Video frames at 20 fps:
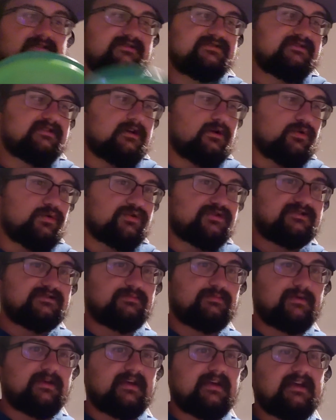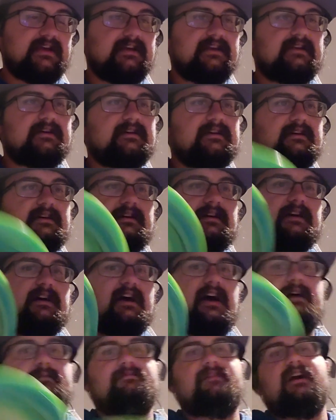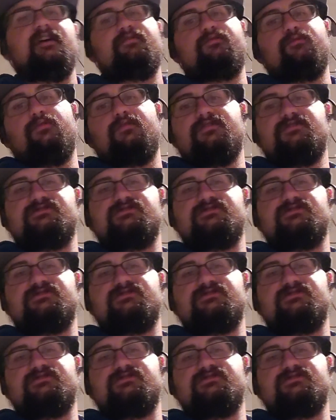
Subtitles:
slower speed. I'm not throwing